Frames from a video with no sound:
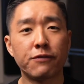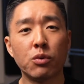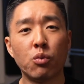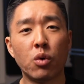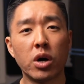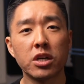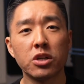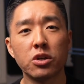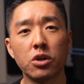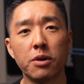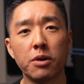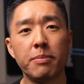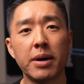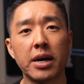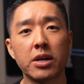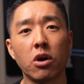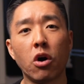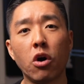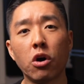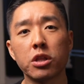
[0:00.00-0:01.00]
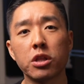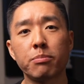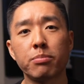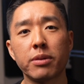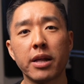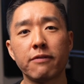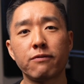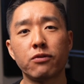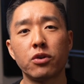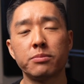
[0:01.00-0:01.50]
you want to know about all the
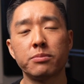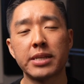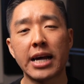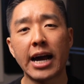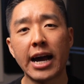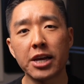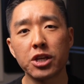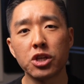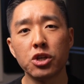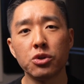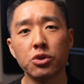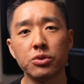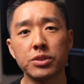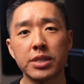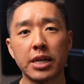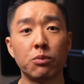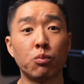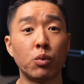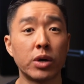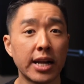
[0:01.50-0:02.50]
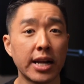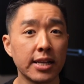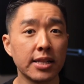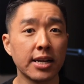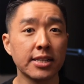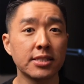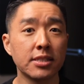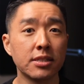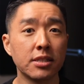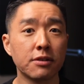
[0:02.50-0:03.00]
platforms I use and what I
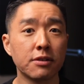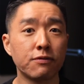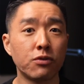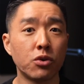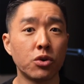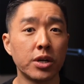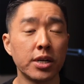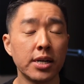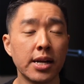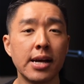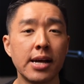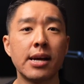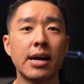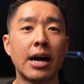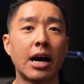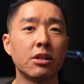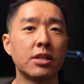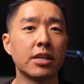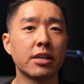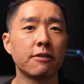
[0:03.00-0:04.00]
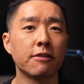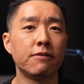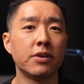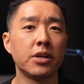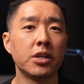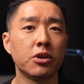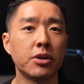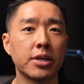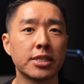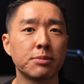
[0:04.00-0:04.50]
like to look for, I'll link a
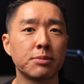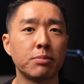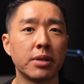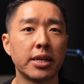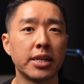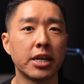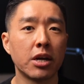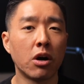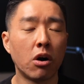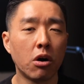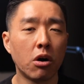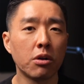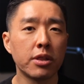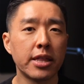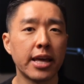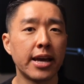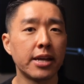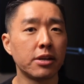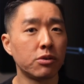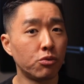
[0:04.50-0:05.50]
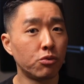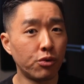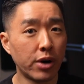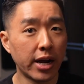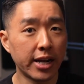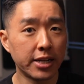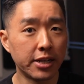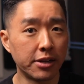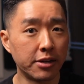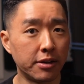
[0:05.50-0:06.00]
video explaining all that
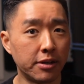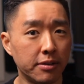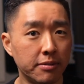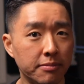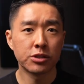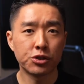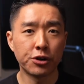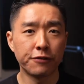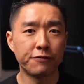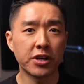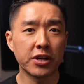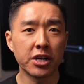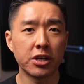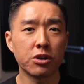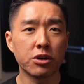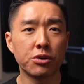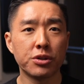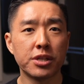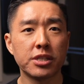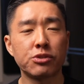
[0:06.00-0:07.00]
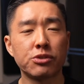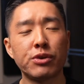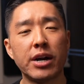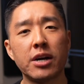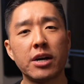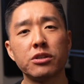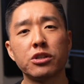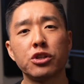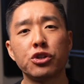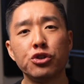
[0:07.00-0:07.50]
right here. So if you're going to go this
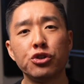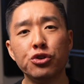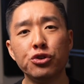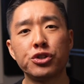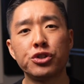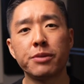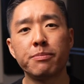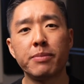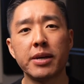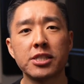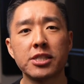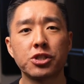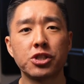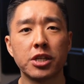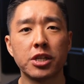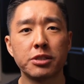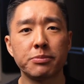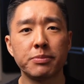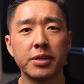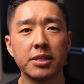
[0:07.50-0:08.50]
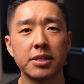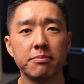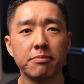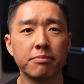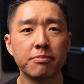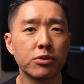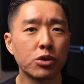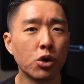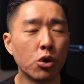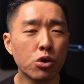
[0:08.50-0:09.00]
route, use your best judgment.
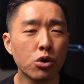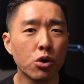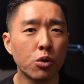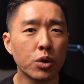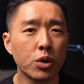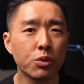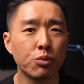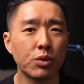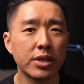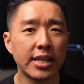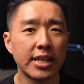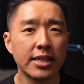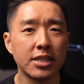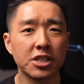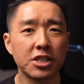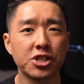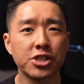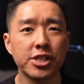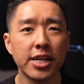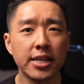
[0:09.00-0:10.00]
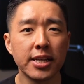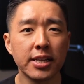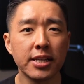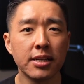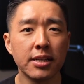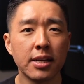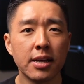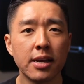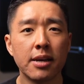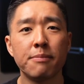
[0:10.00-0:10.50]
Don't go with one that looks
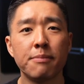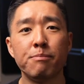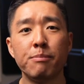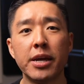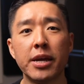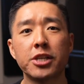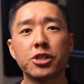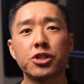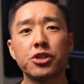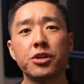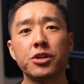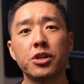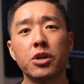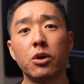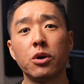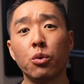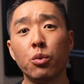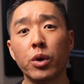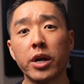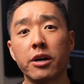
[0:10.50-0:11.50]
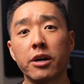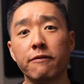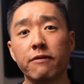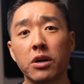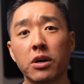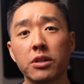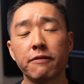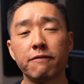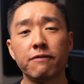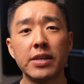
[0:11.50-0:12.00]
shady. Make sure you're aware of
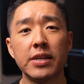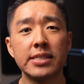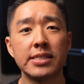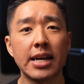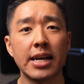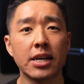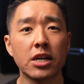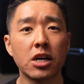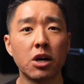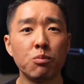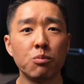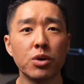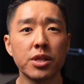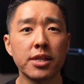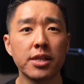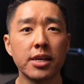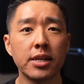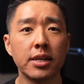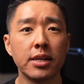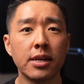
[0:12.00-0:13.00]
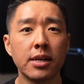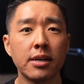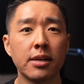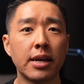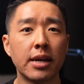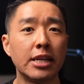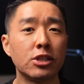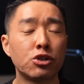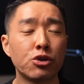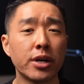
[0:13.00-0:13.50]
fees that come with it,
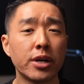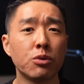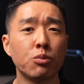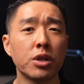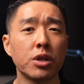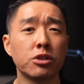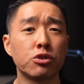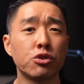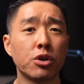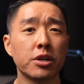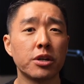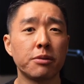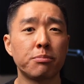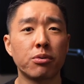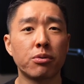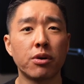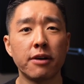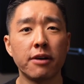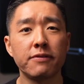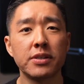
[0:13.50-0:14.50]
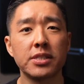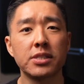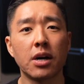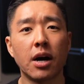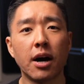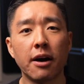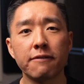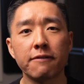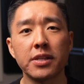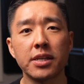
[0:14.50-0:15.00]
and try to withdraw your profits
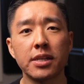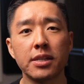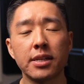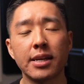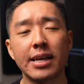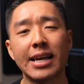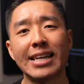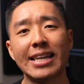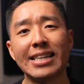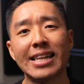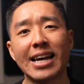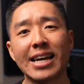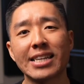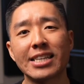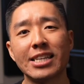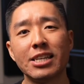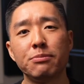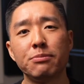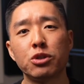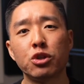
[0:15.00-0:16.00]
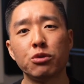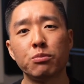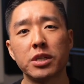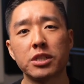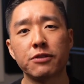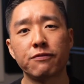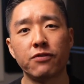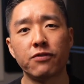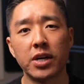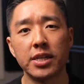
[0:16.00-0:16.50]
often and not keep too
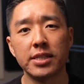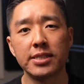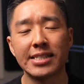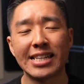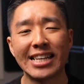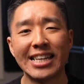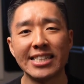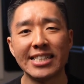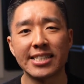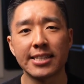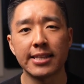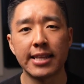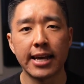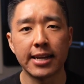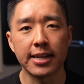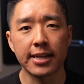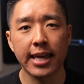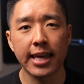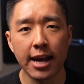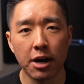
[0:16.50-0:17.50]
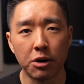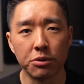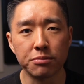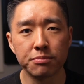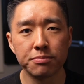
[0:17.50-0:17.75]
much funds into that account.